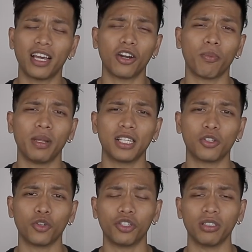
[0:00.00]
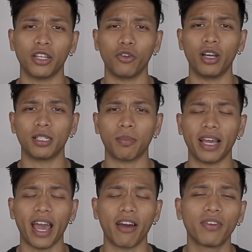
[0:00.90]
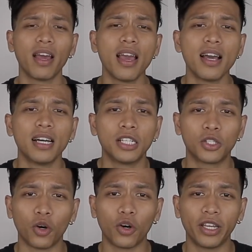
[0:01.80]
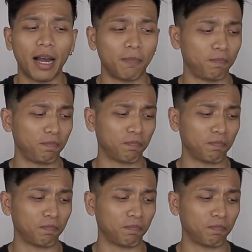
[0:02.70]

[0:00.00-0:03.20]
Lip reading: kind of media social that you guys might have. So yeah,